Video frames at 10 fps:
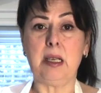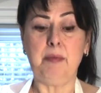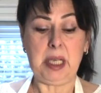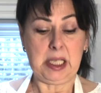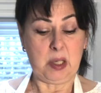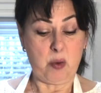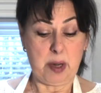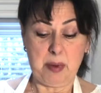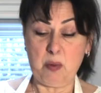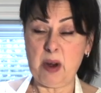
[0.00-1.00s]
it's going to
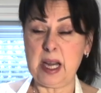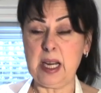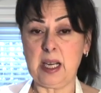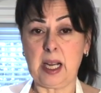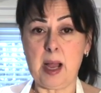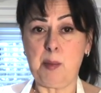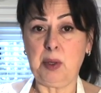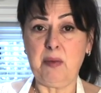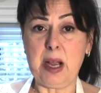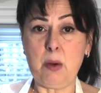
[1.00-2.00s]
be ready in a couple
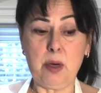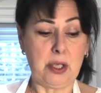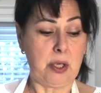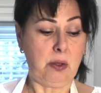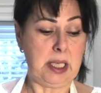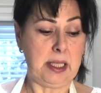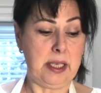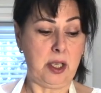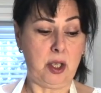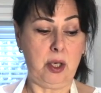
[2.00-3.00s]
of hours, so let's
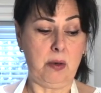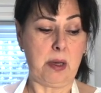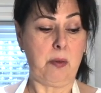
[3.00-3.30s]
get to it.